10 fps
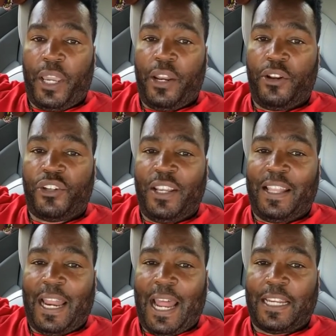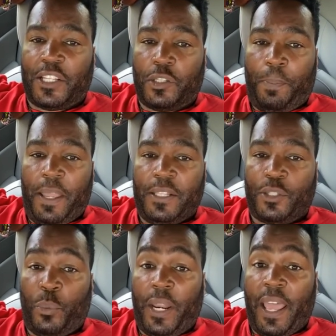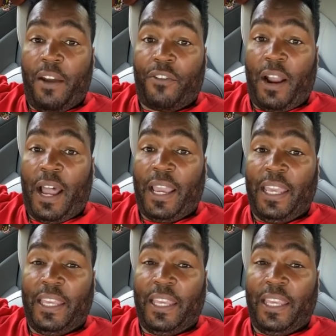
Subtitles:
energy that I dispense whenever I